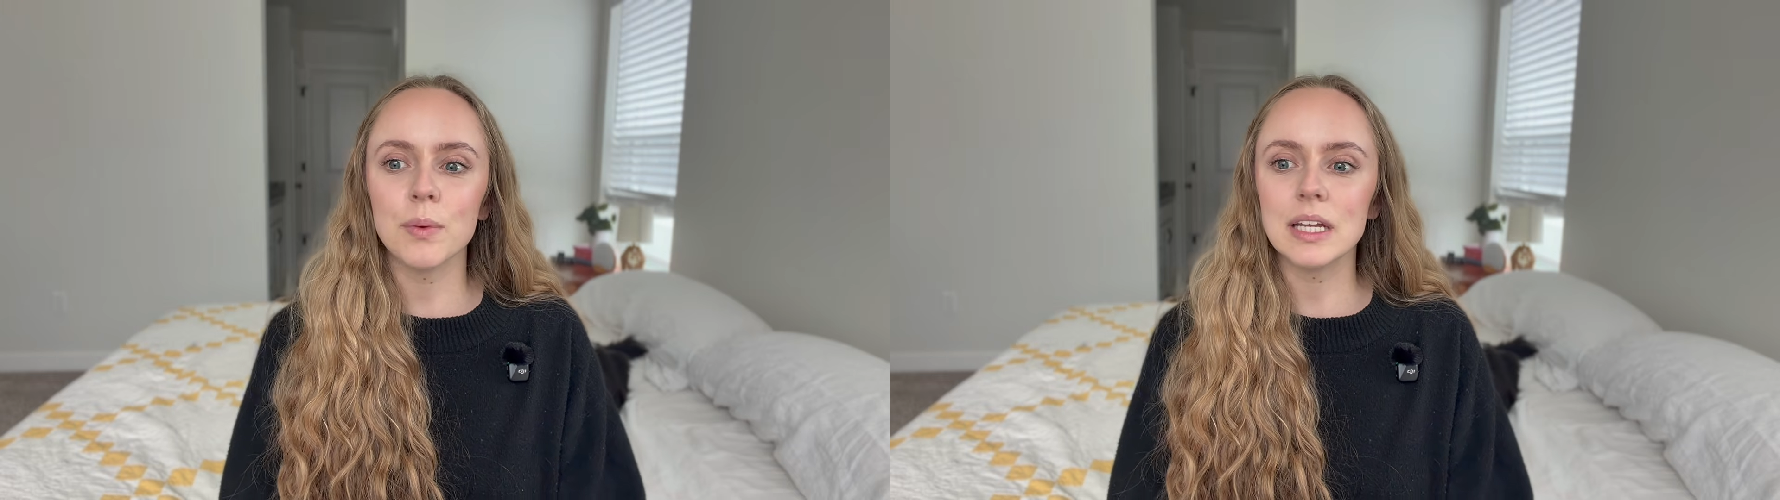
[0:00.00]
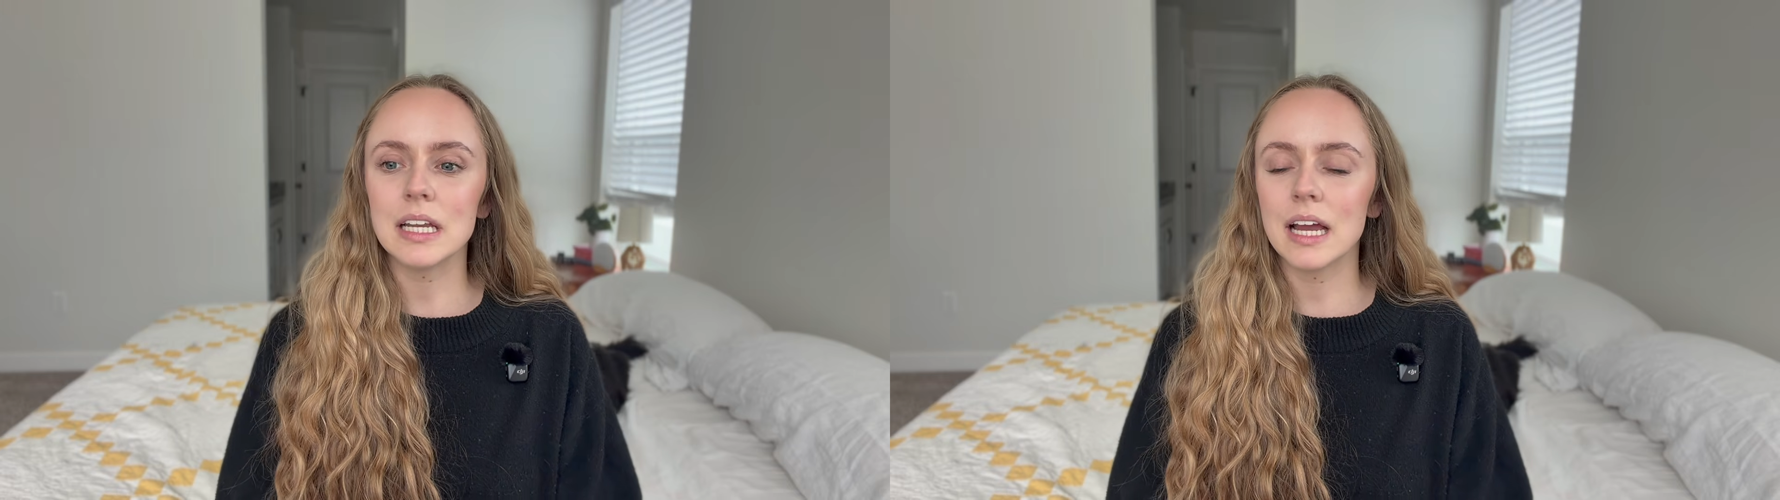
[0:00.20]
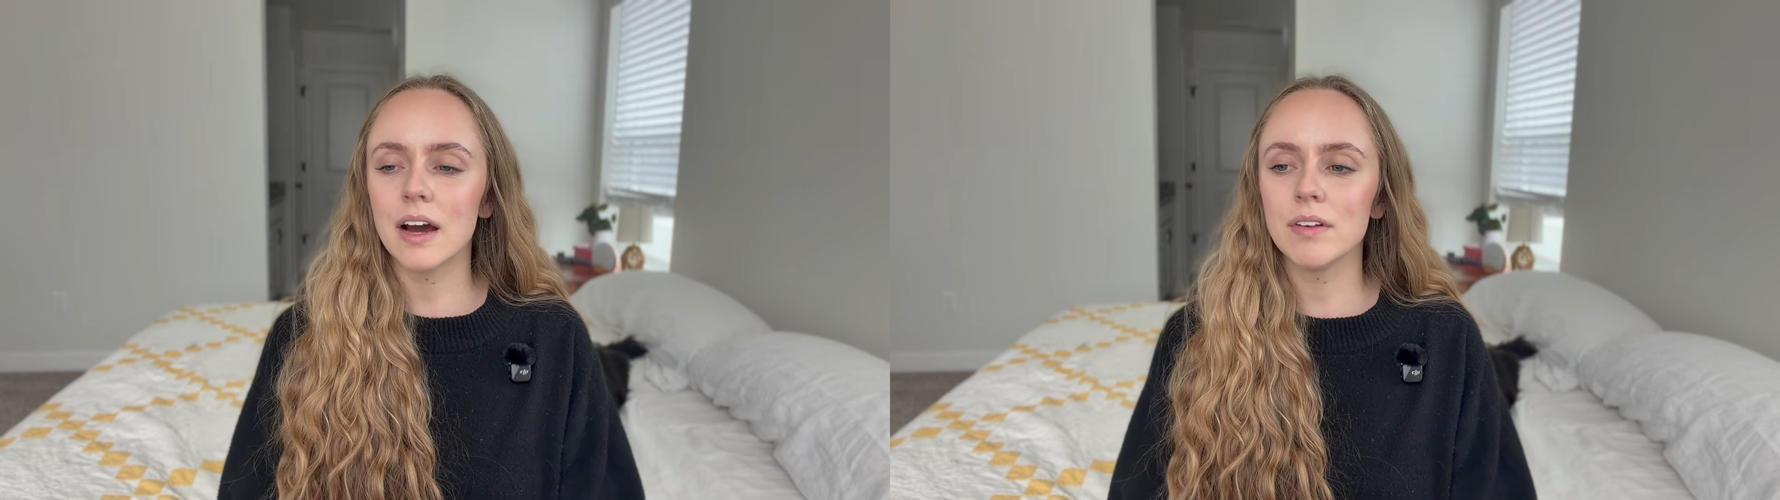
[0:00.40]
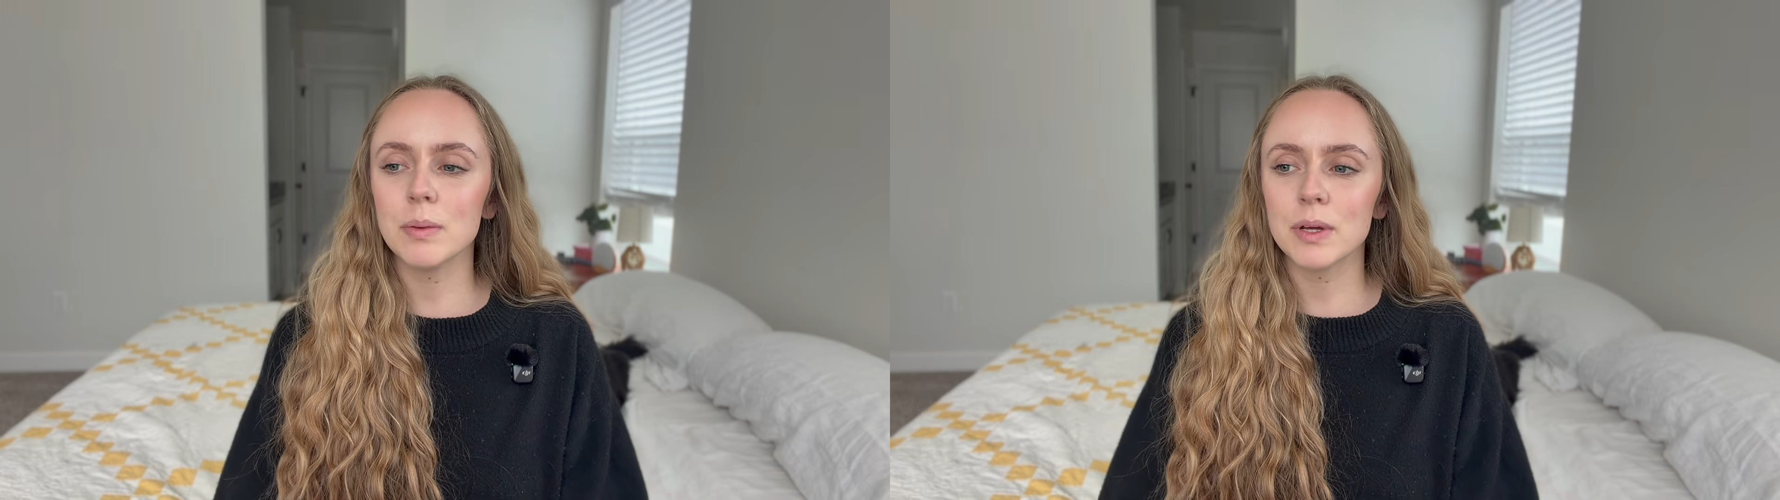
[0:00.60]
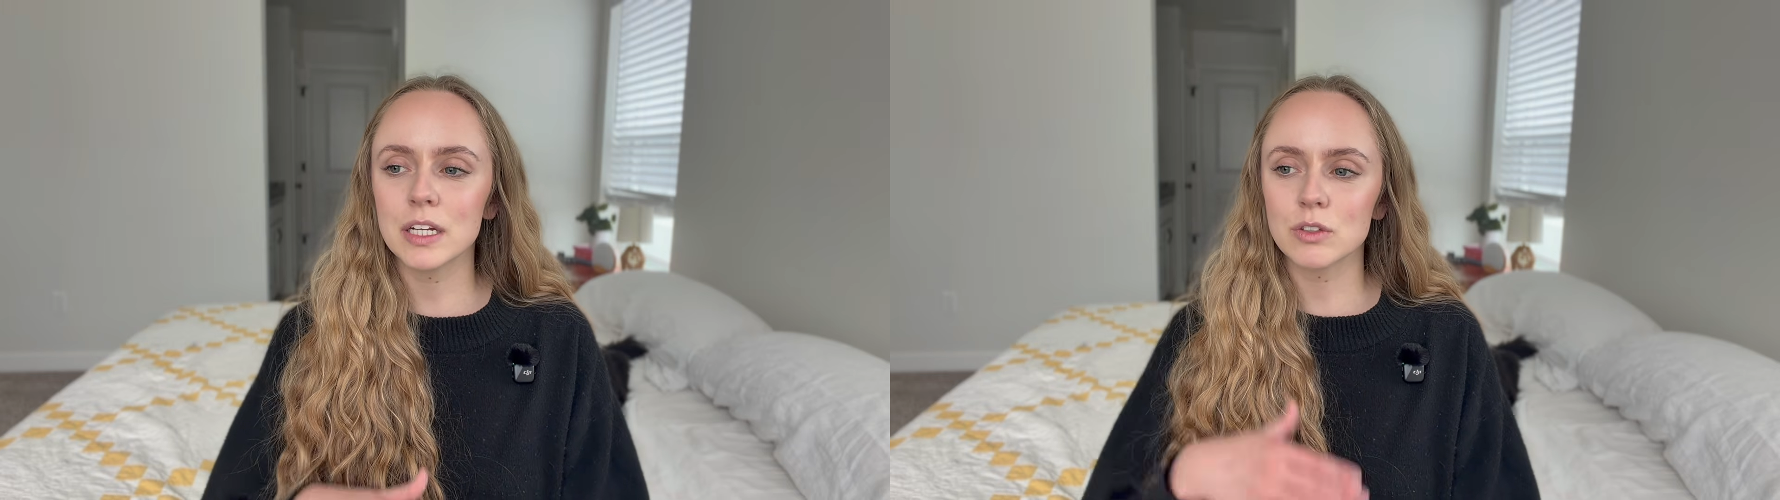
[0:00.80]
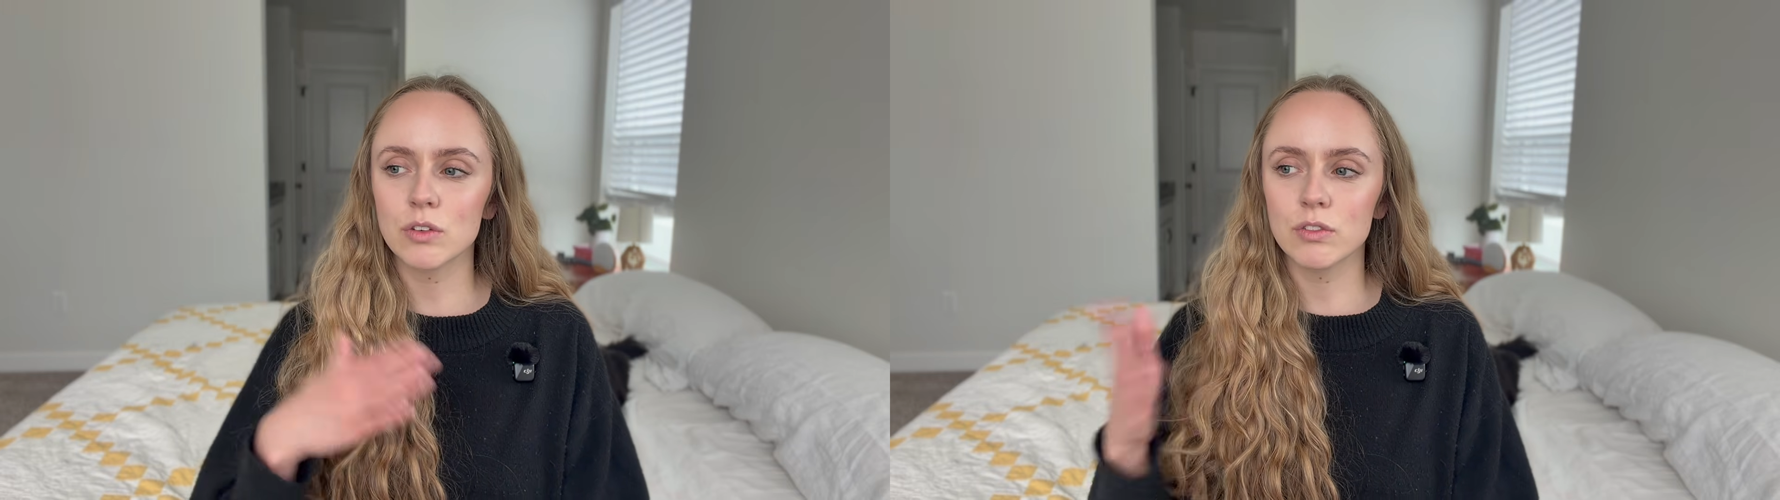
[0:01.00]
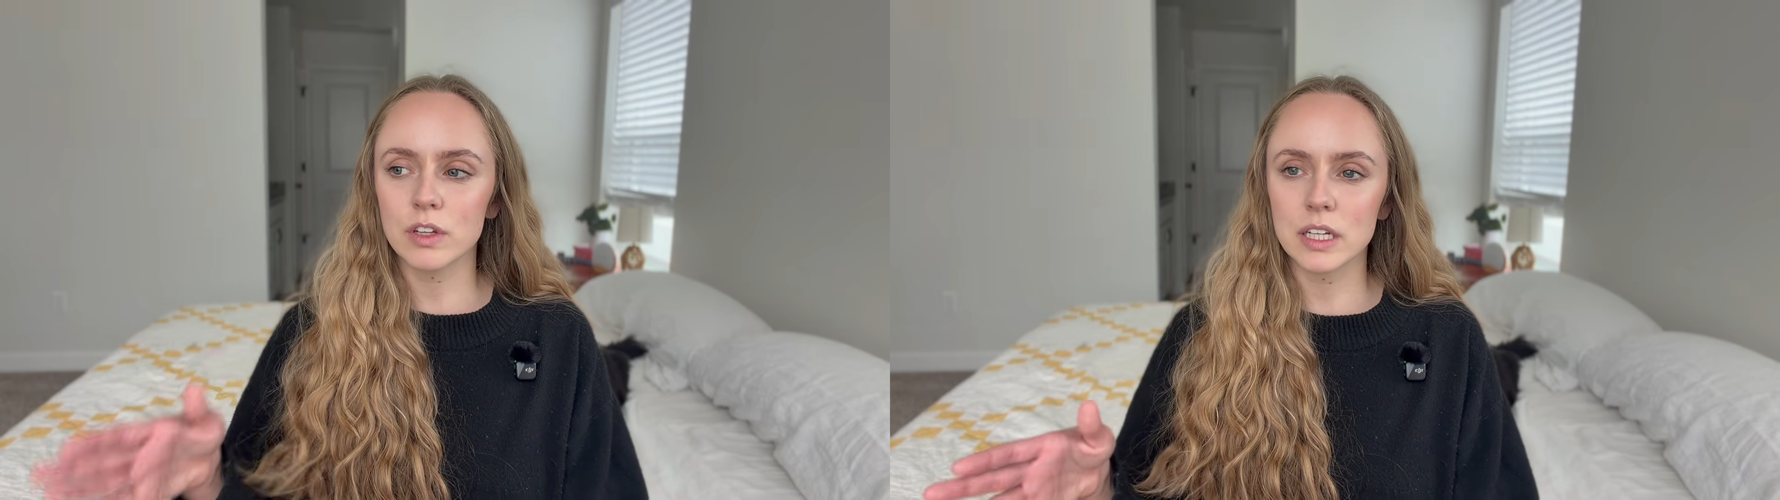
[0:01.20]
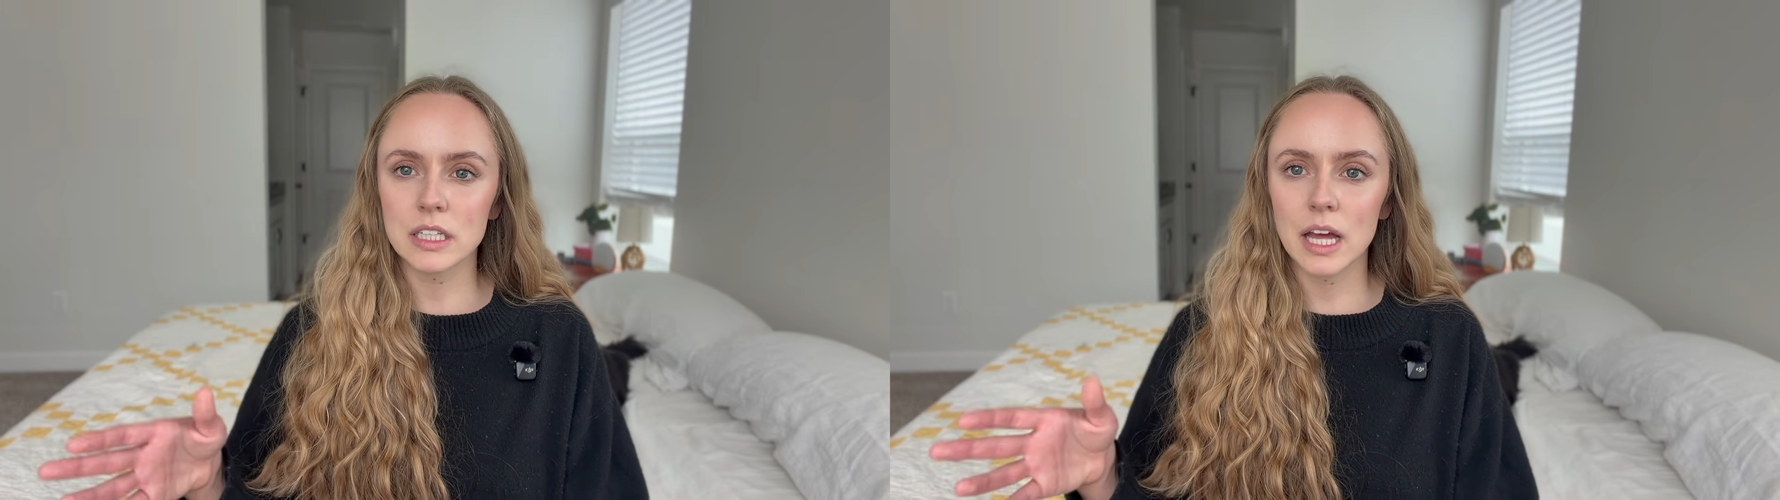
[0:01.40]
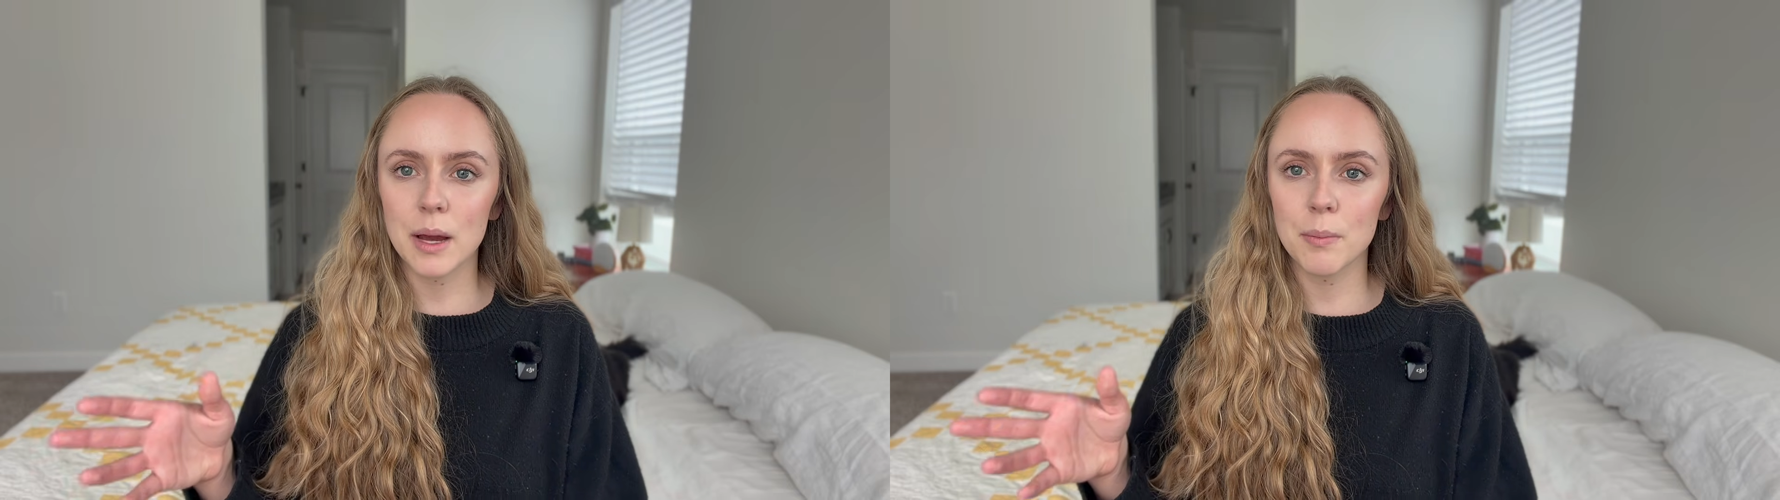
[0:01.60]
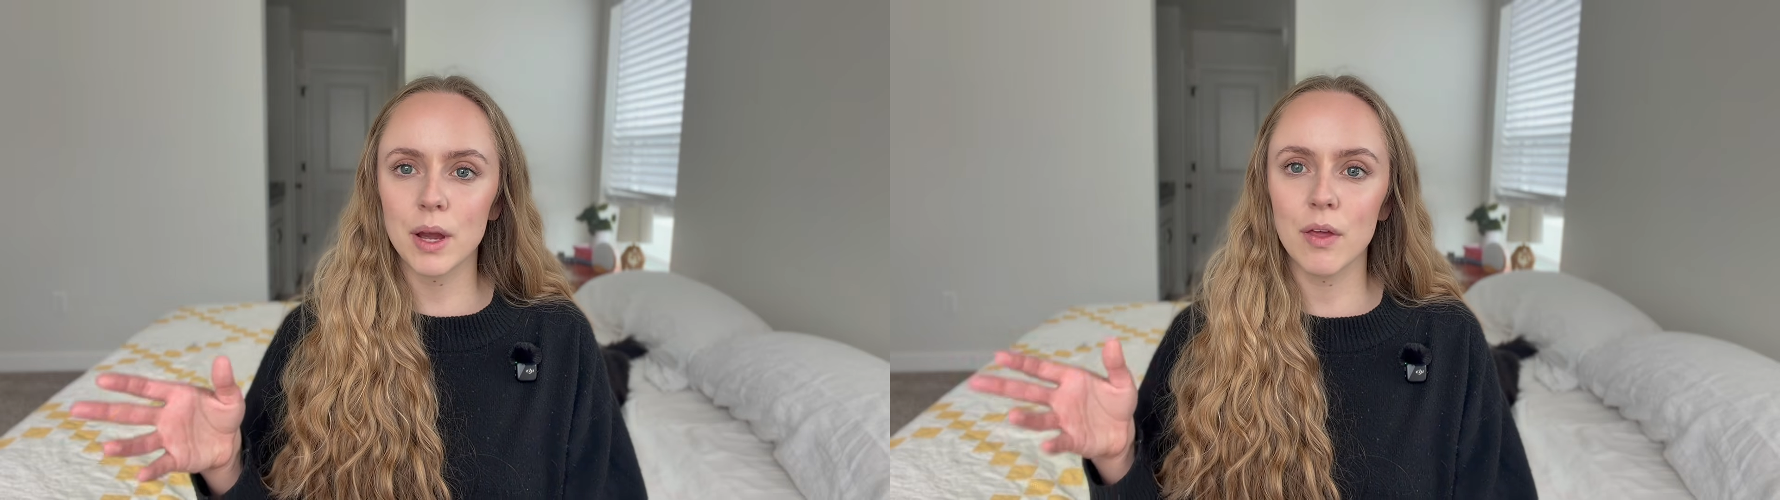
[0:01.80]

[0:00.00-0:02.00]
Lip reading: We didn't have any plans on filling them.